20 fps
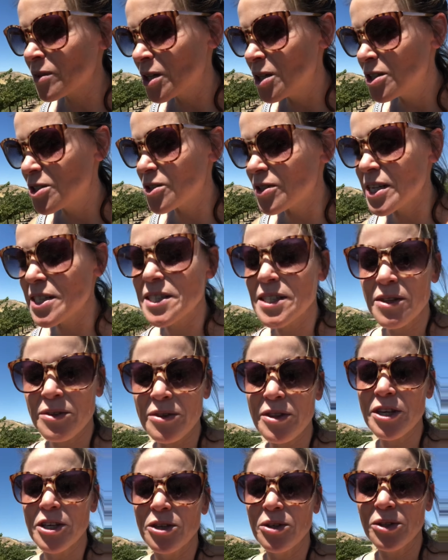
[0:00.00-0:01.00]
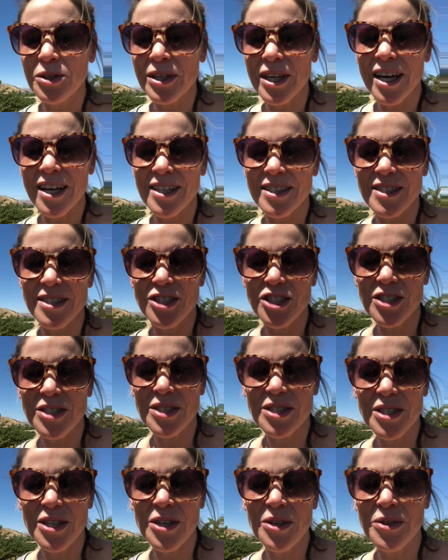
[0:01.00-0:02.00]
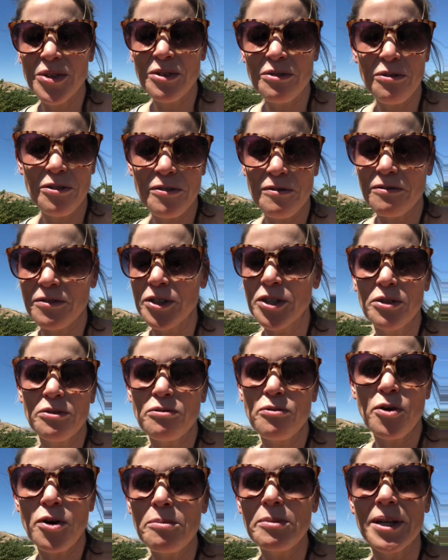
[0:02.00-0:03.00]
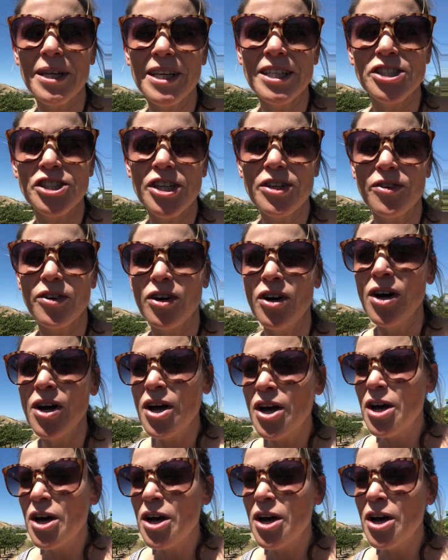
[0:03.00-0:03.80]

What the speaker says: So that's the other thing you look at, is just the uniformity in general.